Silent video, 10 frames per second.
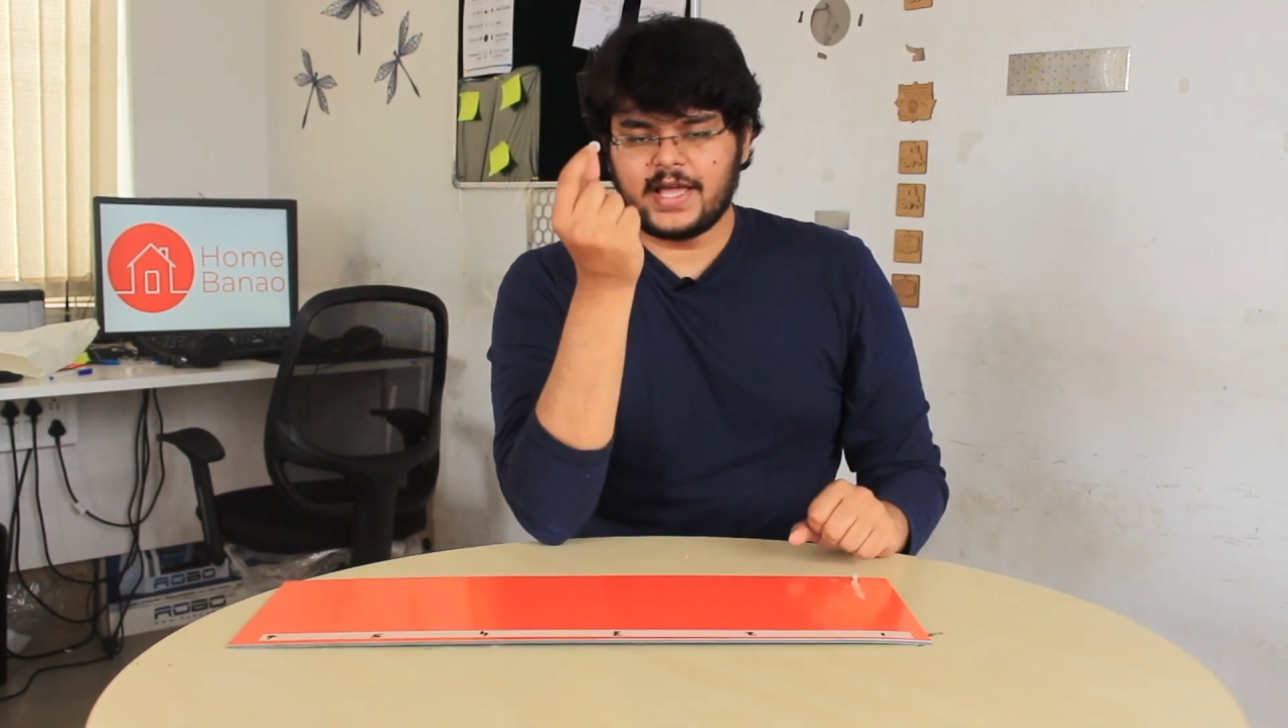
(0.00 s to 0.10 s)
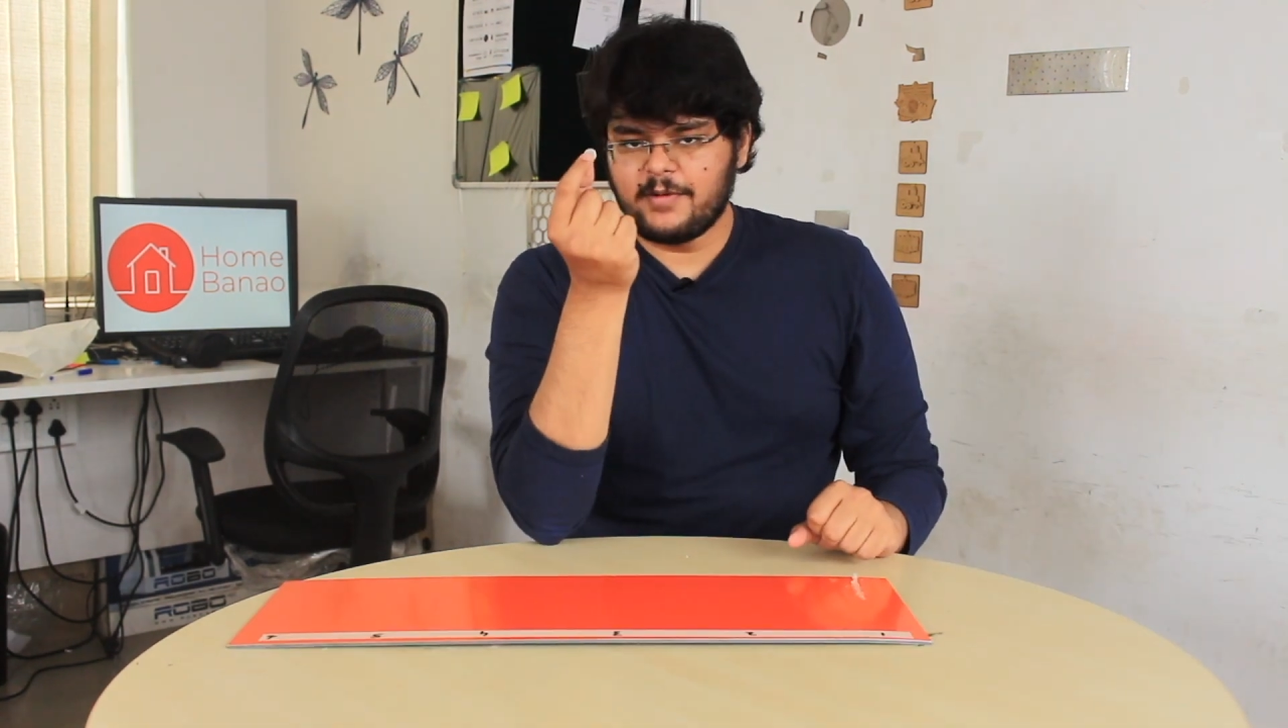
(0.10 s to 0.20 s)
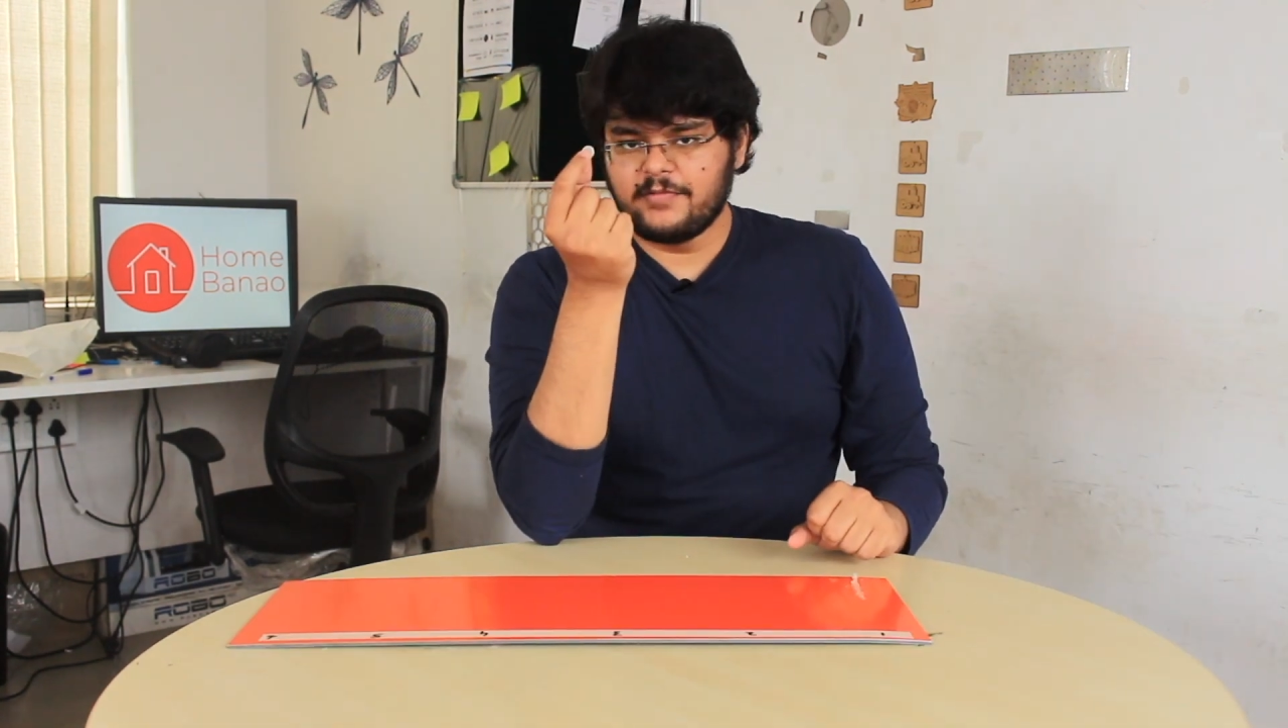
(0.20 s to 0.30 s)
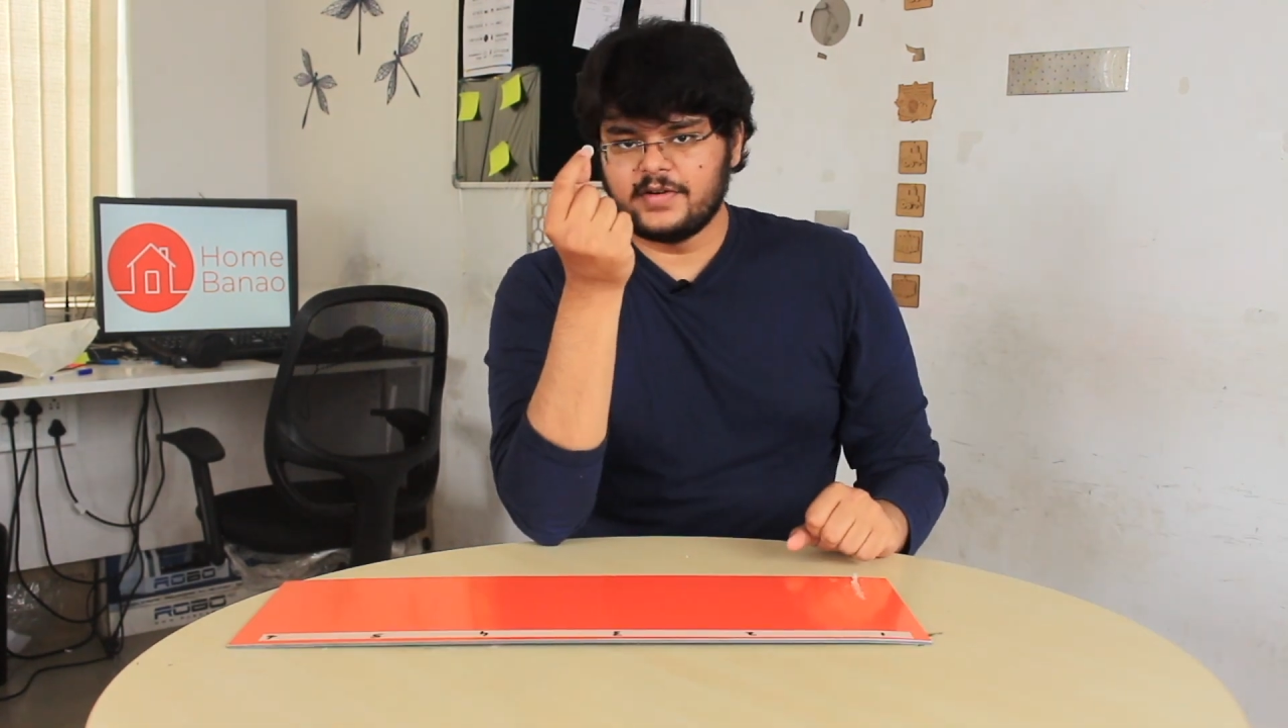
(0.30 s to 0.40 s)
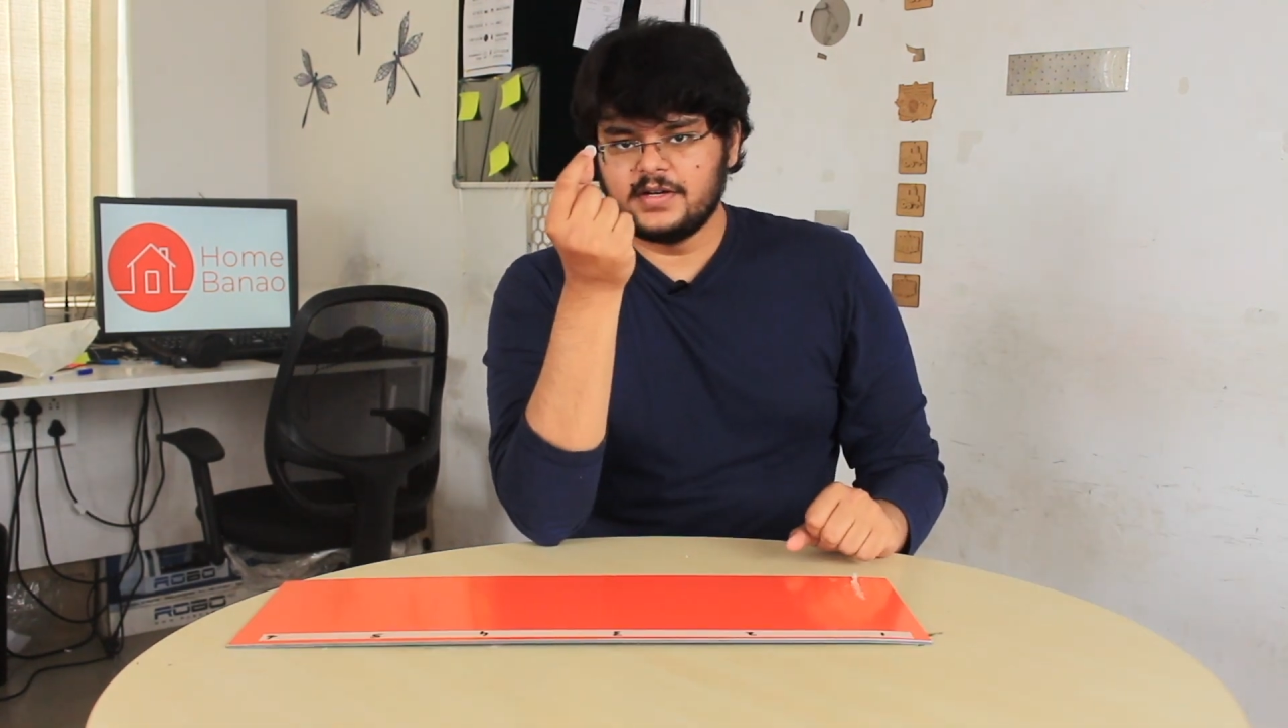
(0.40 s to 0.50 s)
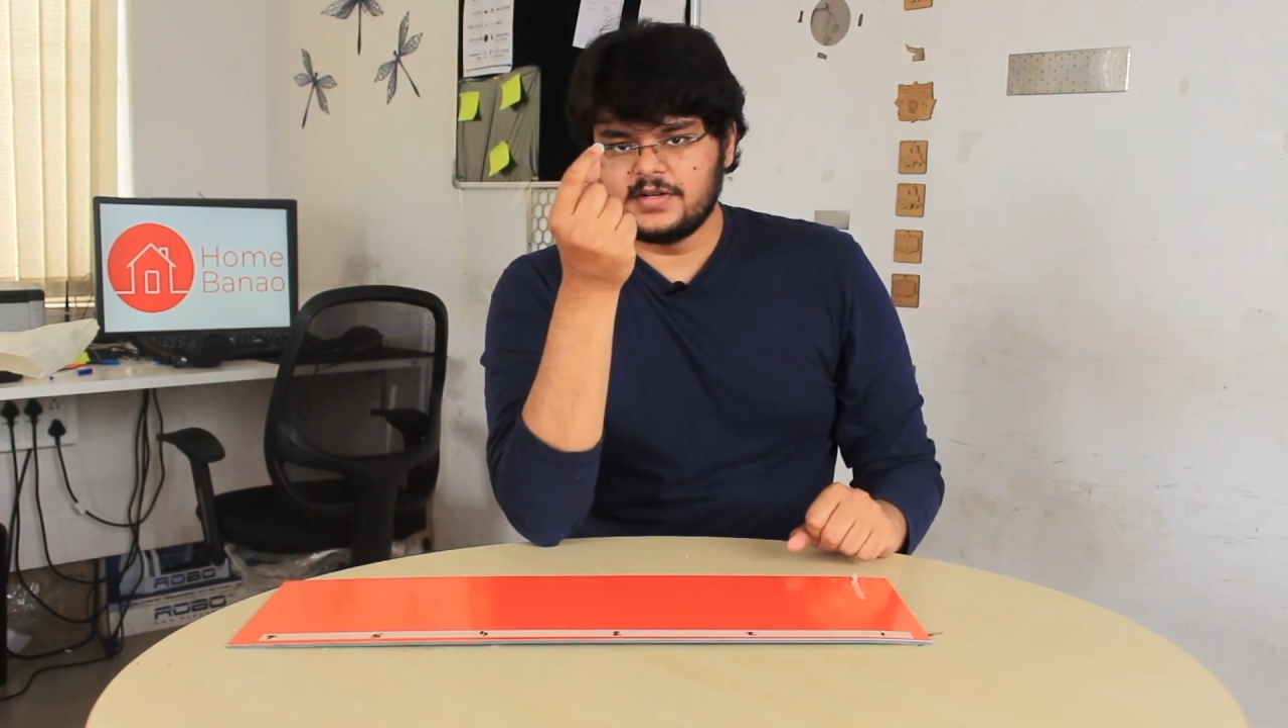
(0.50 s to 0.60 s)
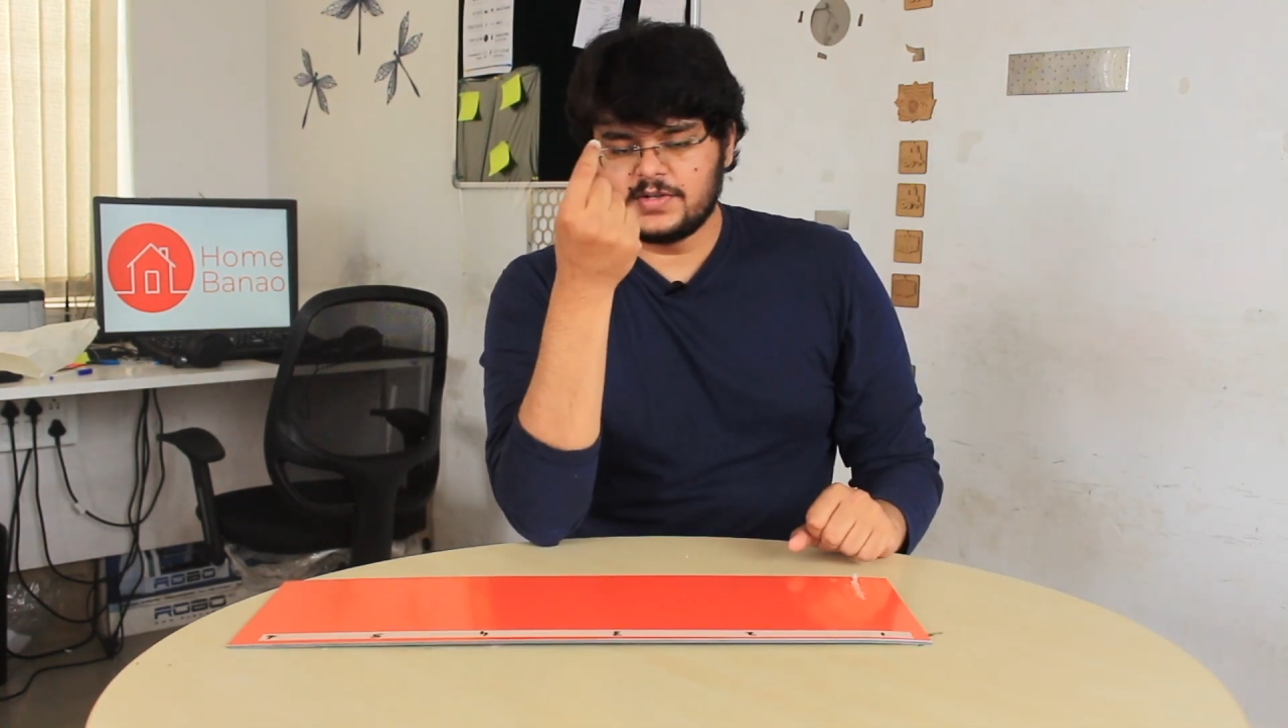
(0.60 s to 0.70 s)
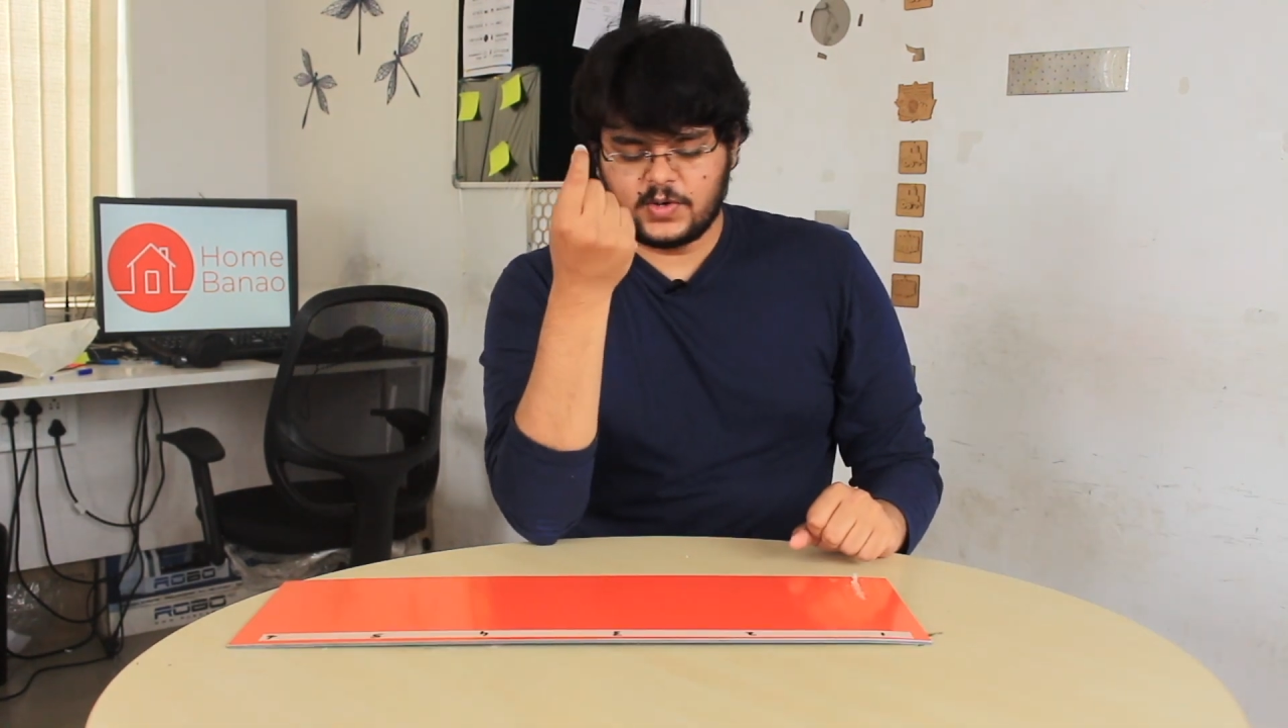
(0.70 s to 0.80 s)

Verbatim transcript: a camphor